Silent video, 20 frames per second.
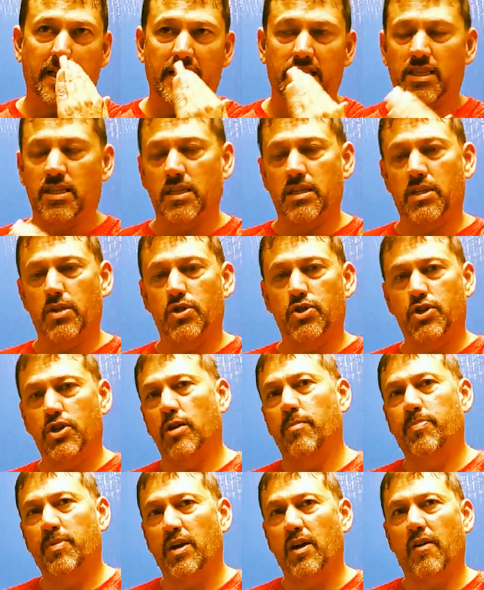gets a little
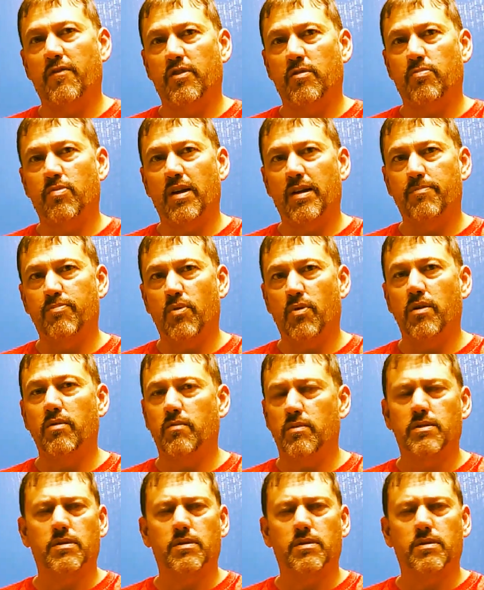jumpy off the break point,